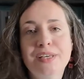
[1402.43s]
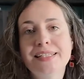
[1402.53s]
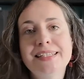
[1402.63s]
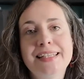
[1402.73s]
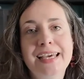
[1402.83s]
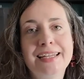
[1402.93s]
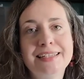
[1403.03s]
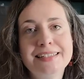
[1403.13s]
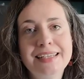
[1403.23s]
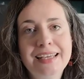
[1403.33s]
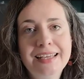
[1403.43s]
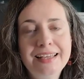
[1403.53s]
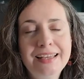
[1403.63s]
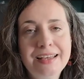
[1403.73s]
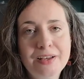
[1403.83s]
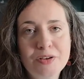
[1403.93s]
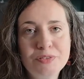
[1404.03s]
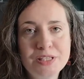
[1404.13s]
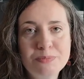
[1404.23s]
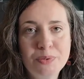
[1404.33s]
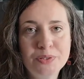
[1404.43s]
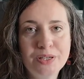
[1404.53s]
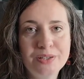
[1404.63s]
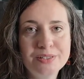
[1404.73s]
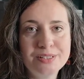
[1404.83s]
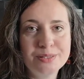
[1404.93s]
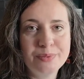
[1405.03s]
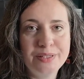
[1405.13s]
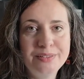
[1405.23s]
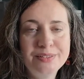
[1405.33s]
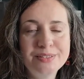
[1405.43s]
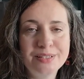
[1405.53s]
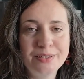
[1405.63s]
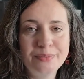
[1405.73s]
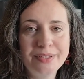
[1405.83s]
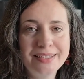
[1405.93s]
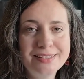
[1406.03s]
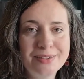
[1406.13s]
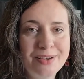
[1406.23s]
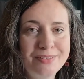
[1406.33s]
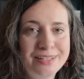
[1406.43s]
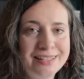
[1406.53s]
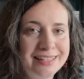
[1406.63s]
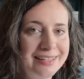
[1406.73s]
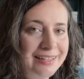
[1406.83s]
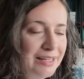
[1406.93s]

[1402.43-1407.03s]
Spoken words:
that at the end of this podcast as well. So so have a look at that.